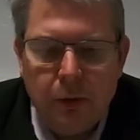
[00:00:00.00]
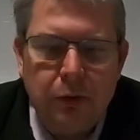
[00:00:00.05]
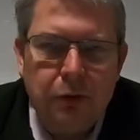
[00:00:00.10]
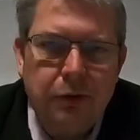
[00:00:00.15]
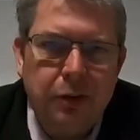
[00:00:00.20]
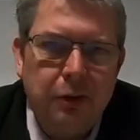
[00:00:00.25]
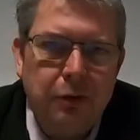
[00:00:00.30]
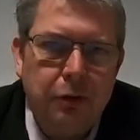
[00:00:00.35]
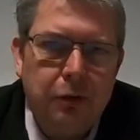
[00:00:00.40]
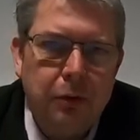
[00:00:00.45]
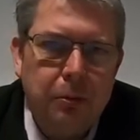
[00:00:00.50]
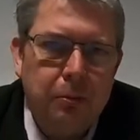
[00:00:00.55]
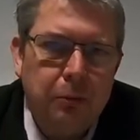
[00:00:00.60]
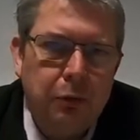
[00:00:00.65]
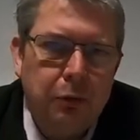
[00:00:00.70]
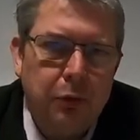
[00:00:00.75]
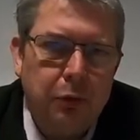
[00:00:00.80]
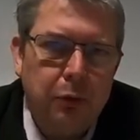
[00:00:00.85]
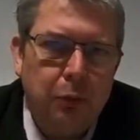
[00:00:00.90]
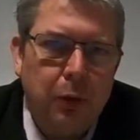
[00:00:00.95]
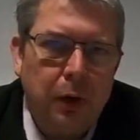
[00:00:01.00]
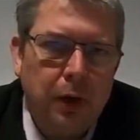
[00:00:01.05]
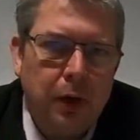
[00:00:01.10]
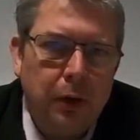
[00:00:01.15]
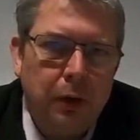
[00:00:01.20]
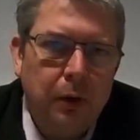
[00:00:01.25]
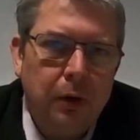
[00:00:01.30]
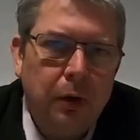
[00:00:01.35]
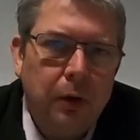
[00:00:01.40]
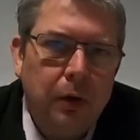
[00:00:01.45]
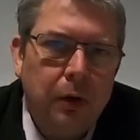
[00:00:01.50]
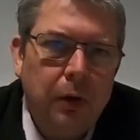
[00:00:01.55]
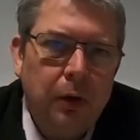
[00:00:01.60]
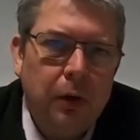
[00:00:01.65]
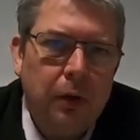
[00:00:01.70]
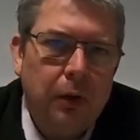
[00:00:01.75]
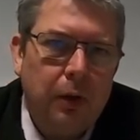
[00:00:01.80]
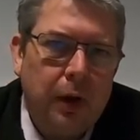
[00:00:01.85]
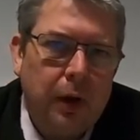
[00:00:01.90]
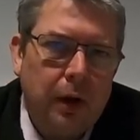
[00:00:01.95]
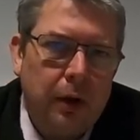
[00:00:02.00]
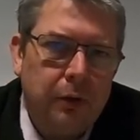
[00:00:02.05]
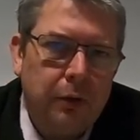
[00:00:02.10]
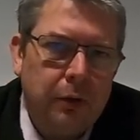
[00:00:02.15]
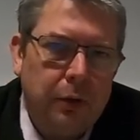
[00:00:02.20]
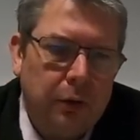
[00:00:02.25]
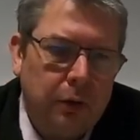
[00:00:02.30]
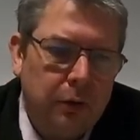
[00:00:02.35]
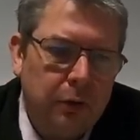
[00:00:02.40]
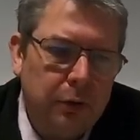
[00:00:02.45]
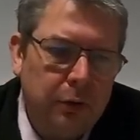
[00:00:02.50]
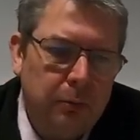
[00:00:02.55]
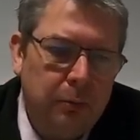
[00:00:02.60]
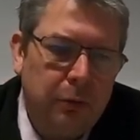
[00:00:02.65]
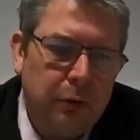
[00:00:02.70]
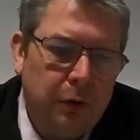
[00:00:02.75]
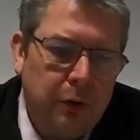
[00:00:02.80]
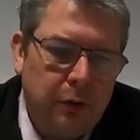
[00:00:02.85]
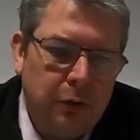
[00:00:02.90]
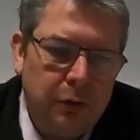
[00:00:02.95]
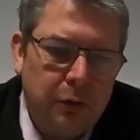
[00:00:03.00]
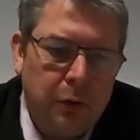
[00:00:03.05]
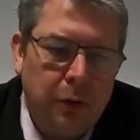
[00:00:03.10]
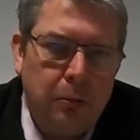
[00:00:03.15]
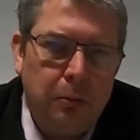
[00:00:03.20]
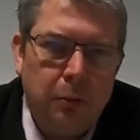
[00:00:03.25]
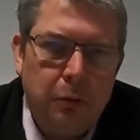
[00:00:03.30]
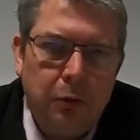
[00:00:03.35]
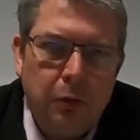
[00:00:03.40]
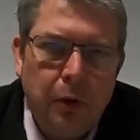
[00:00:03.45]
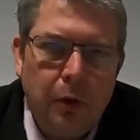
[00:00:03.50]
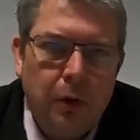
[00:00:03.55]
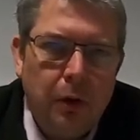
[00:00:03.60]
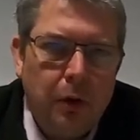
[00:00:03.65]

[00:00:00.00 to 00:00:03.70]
systems as well that on some systems